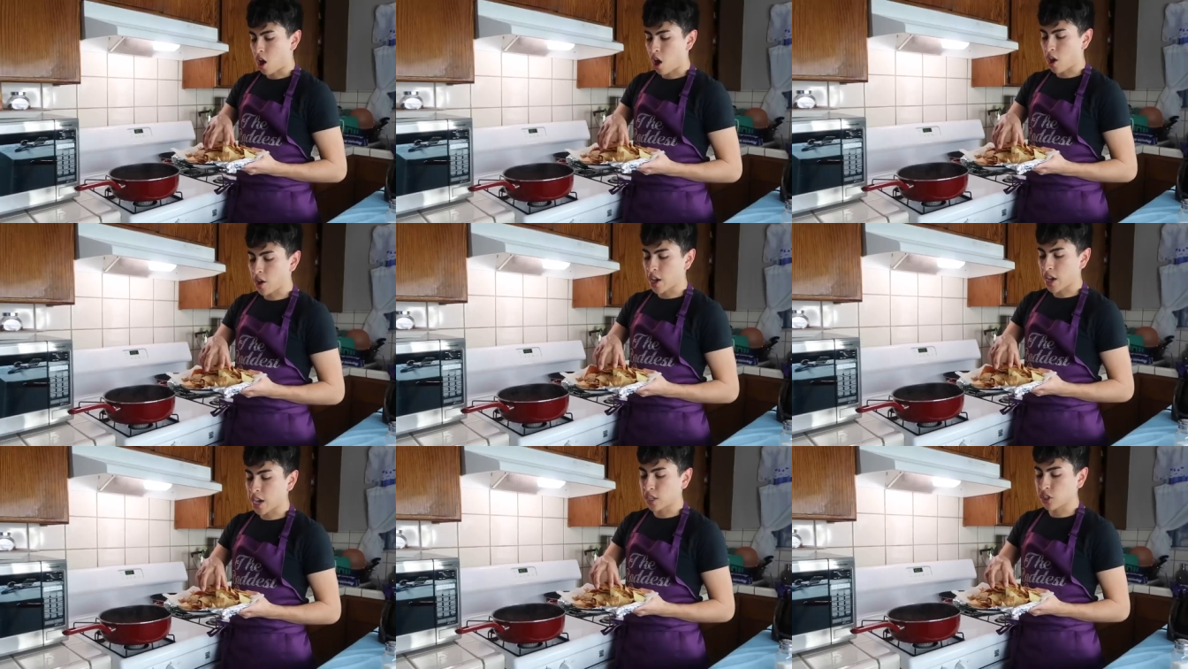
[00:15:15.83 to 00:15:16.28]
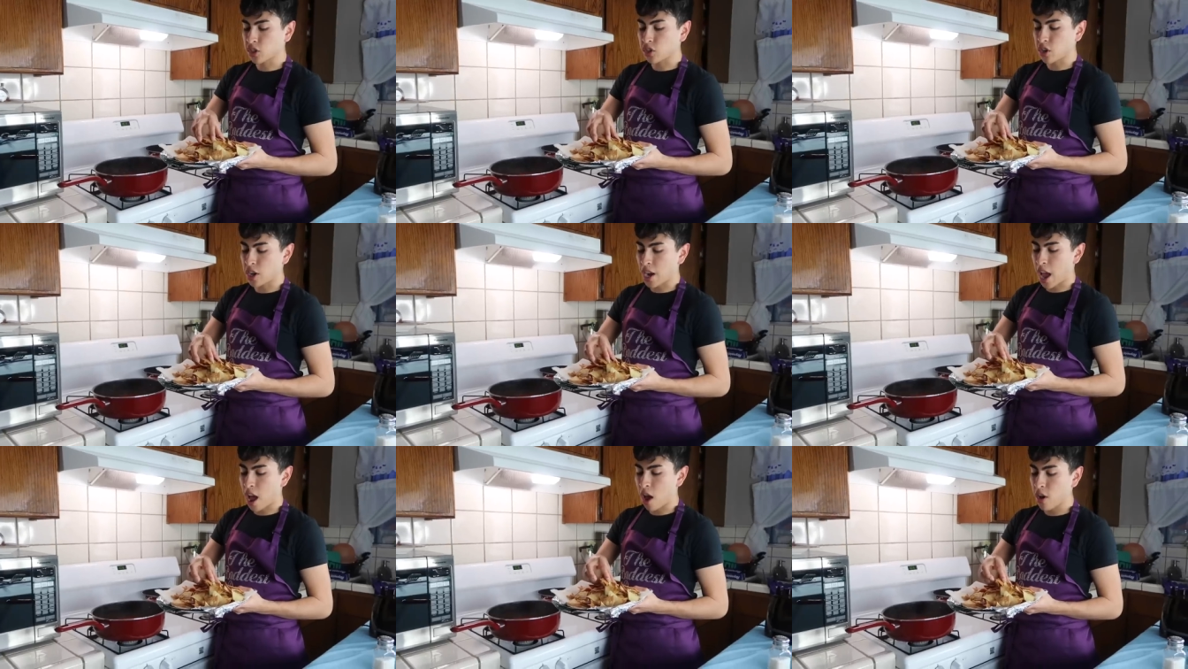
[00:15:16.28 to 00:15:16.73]
okay guys,
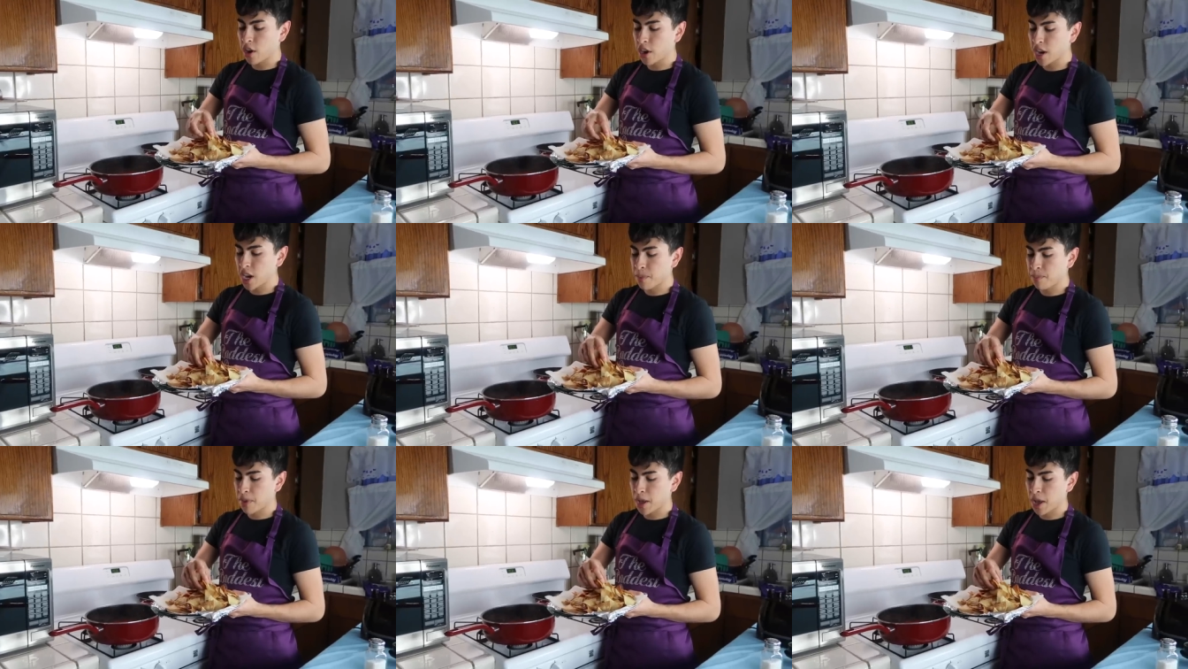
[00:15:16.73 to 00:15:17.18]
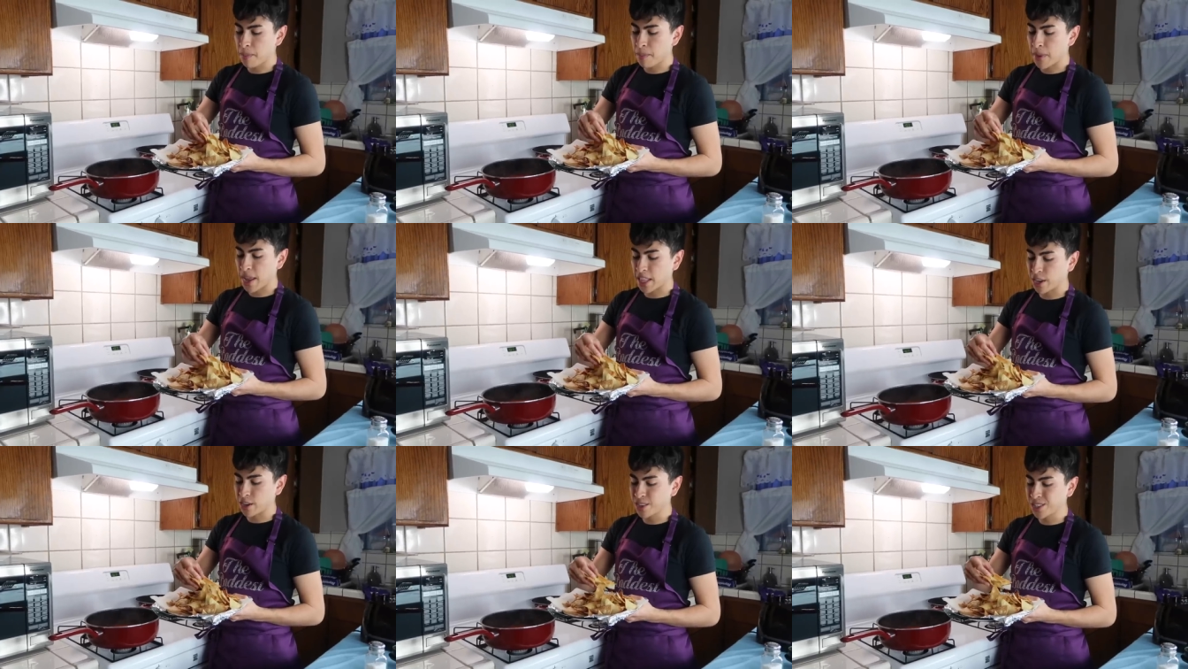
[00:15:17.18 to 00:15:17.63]
so now I'm gonna put
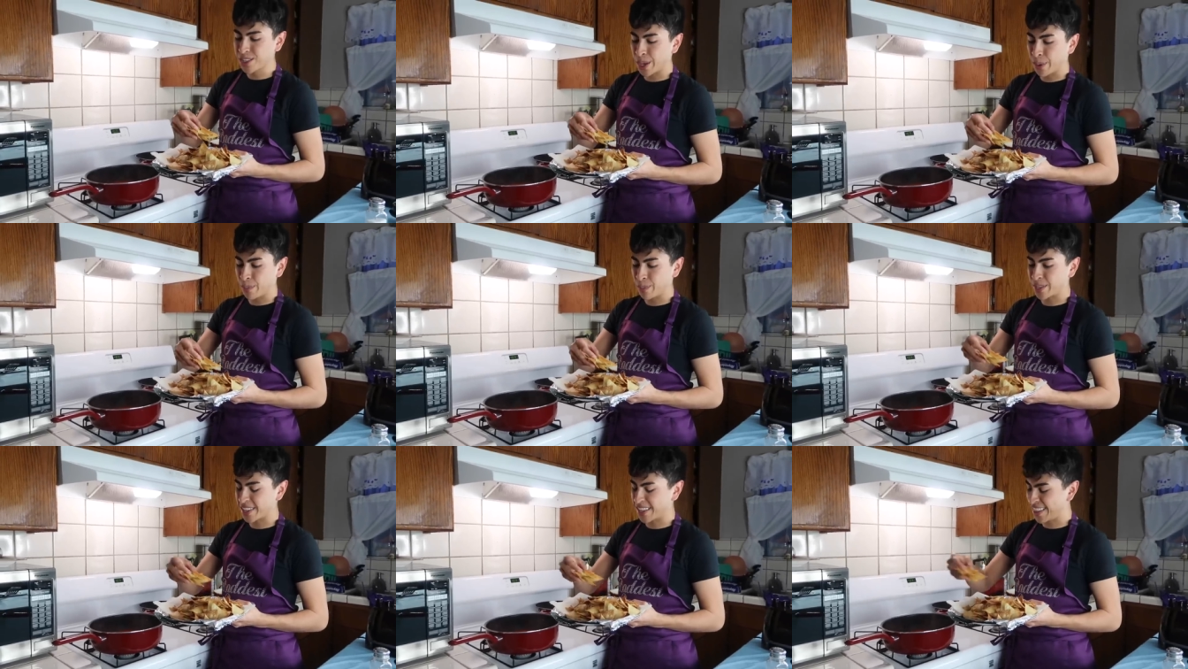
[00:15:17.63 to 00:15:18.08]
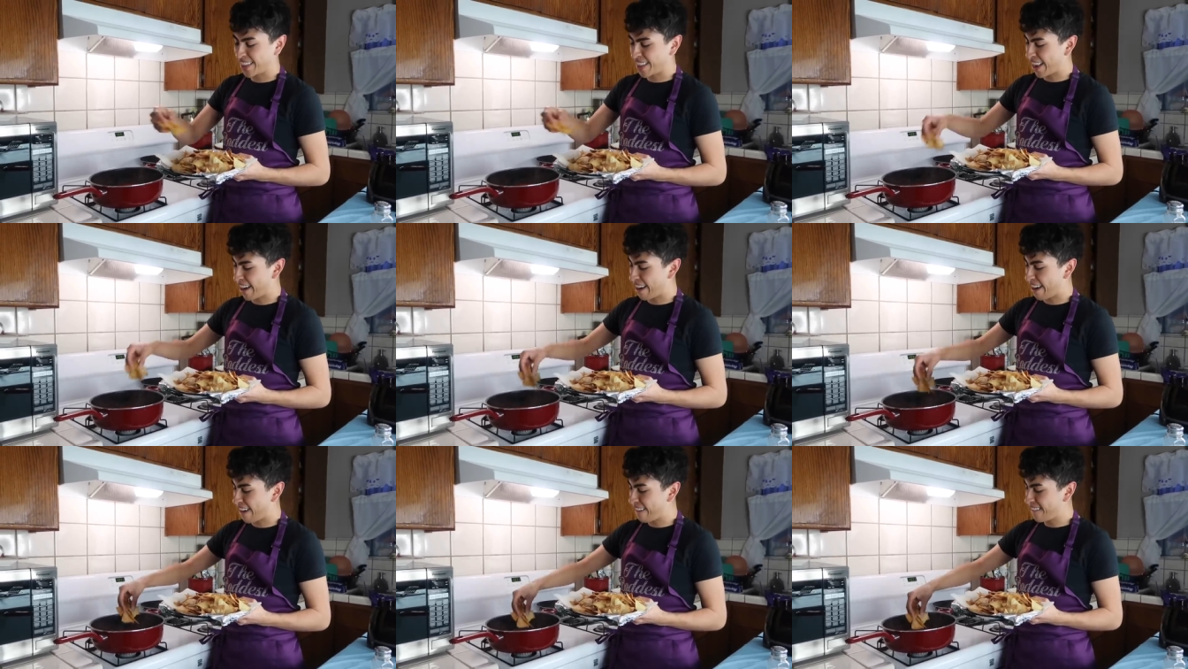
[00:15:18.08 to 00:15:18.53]
my little chips in
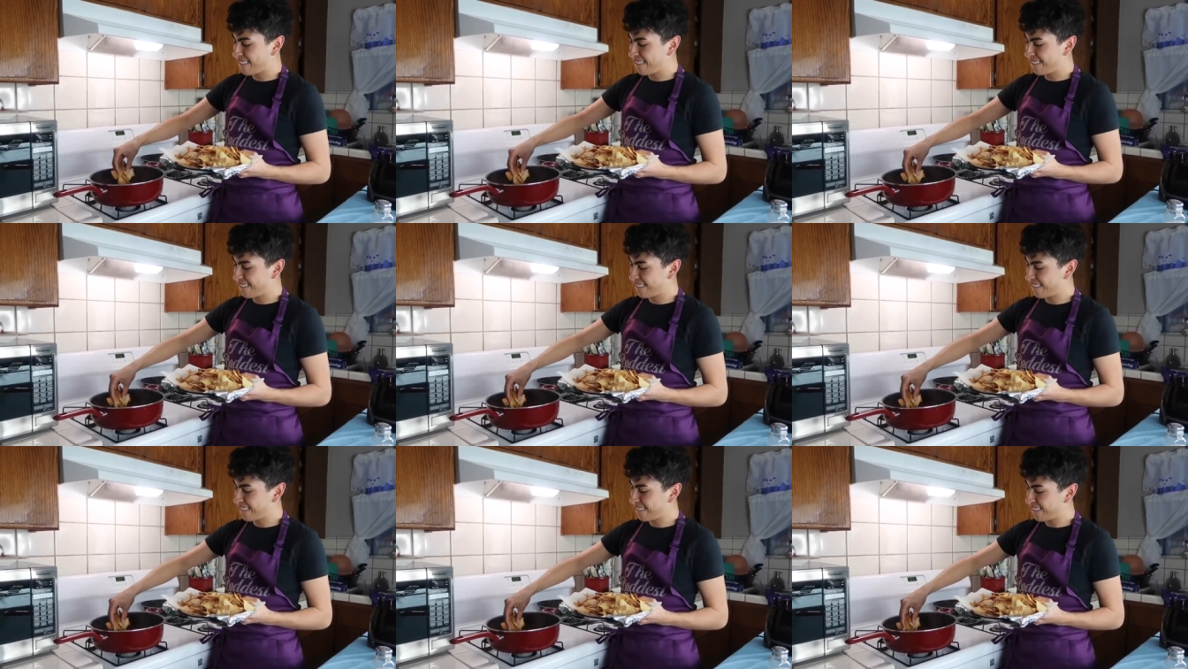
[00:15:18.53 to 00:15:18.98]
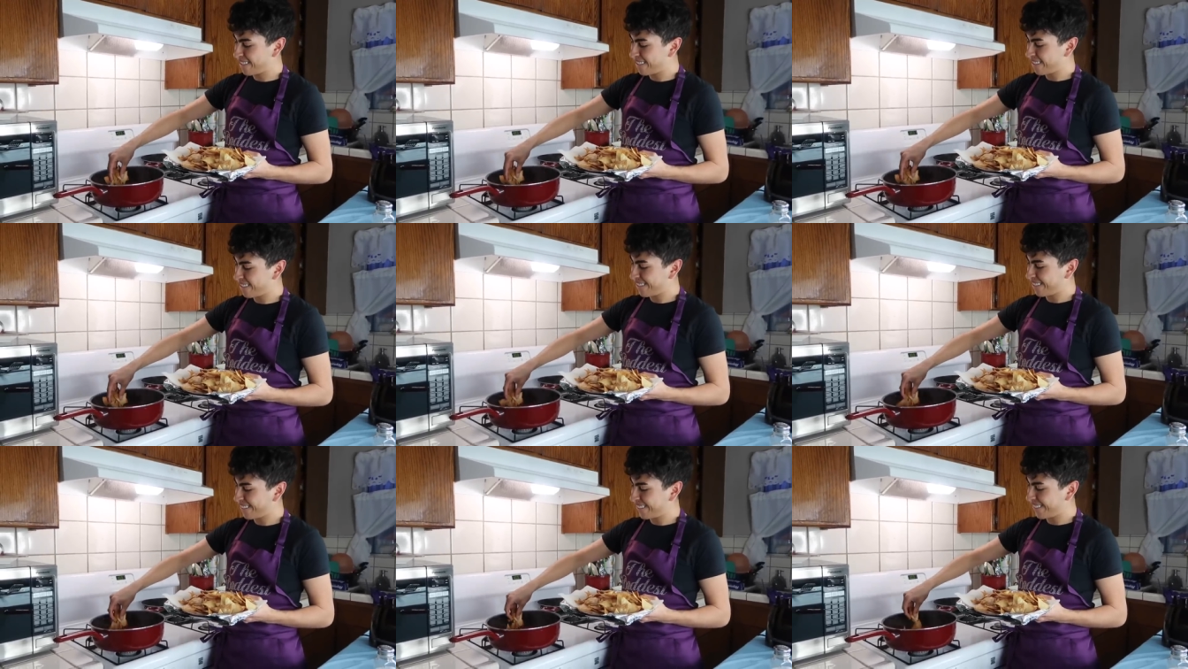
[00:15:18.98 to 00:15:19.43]
there.
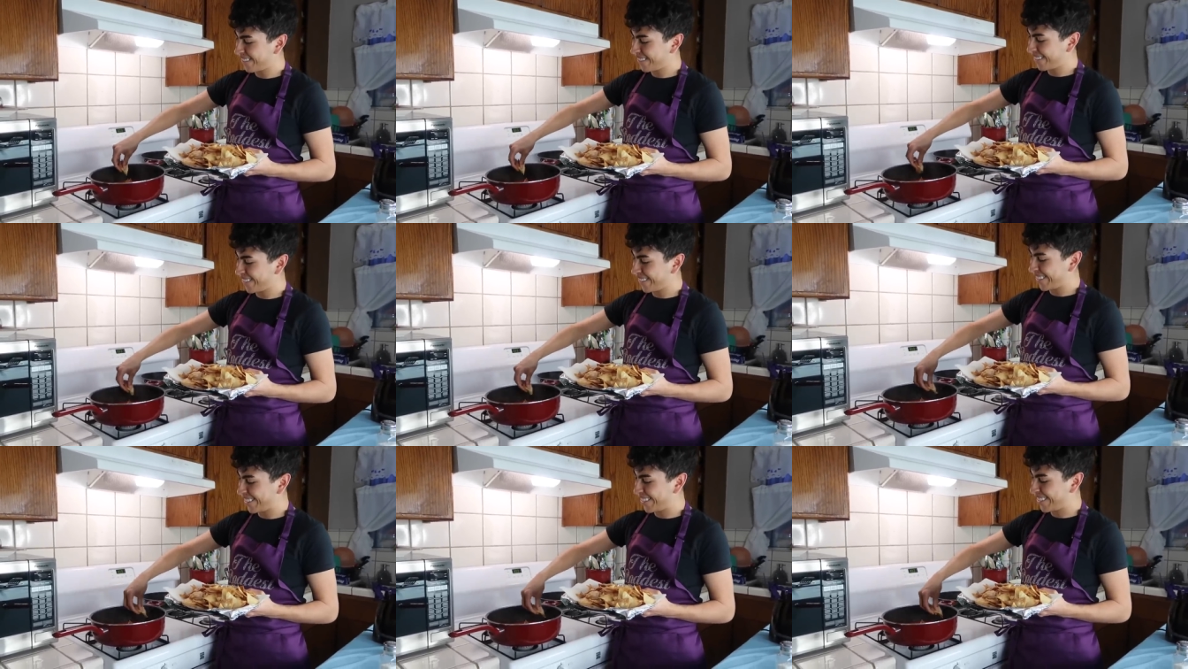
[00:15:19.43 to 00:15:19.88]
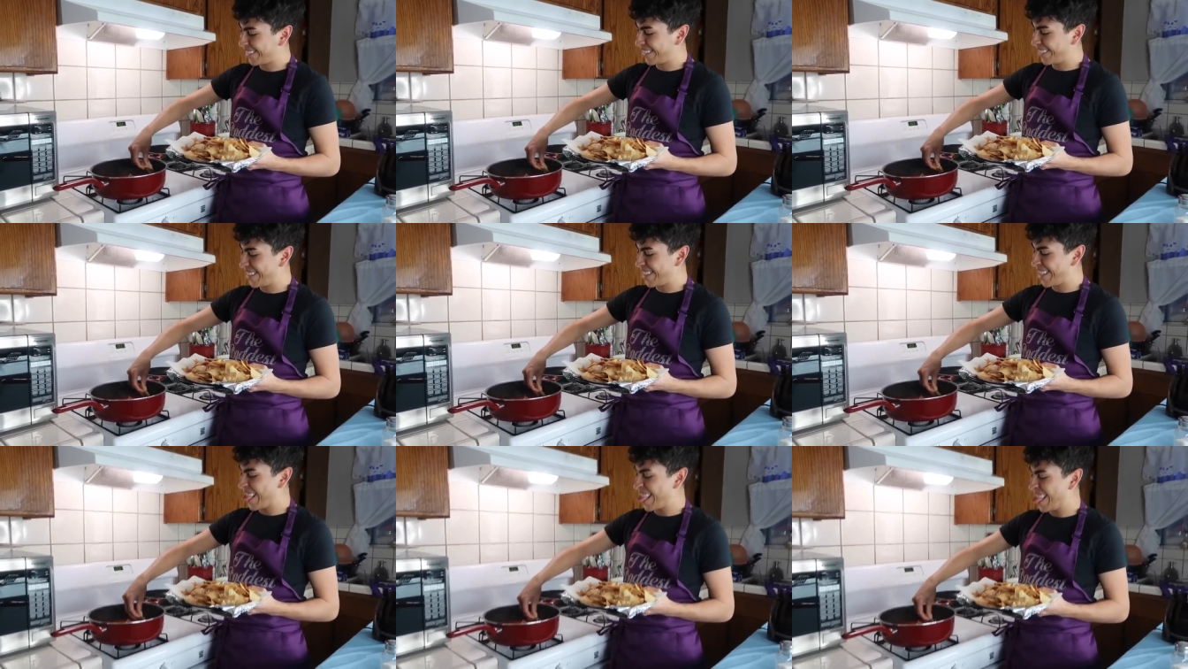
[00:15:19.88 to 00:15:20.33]

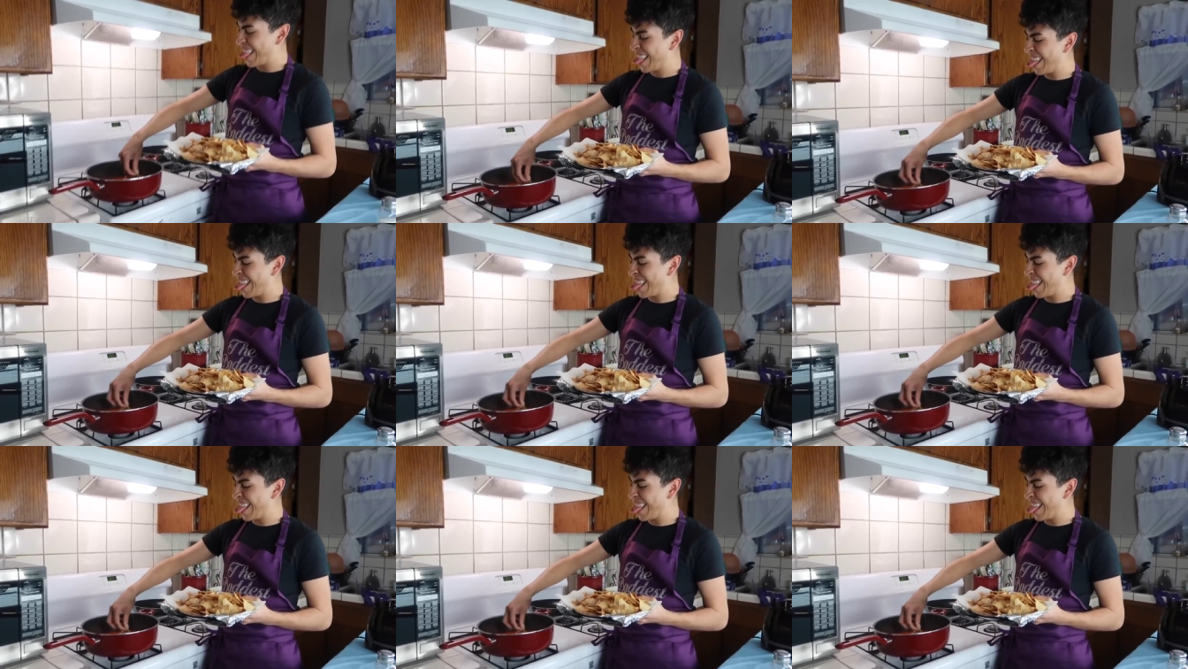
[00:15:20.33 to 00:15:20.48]
Mm,